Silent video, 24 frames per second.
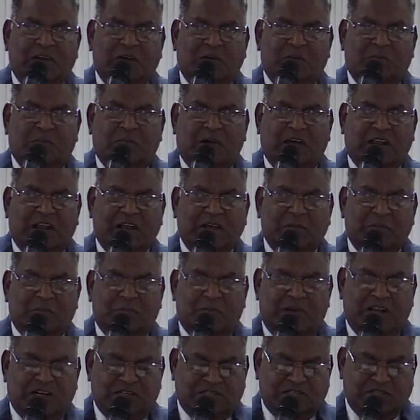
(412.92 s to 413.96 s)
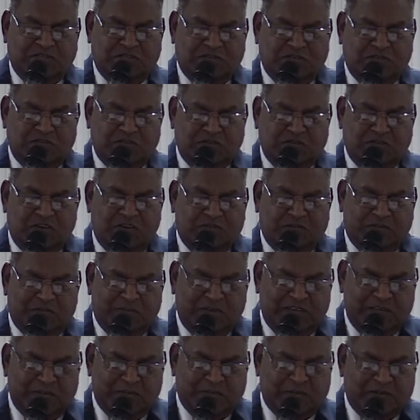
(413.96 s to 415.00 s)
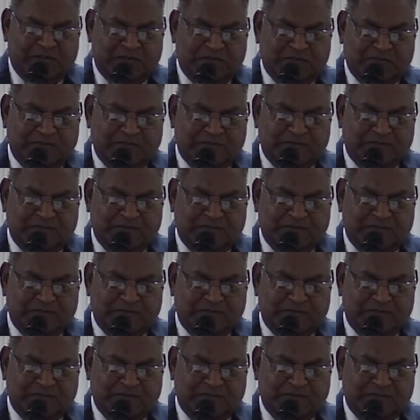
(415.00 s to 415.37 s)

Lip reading: by a multitude of people.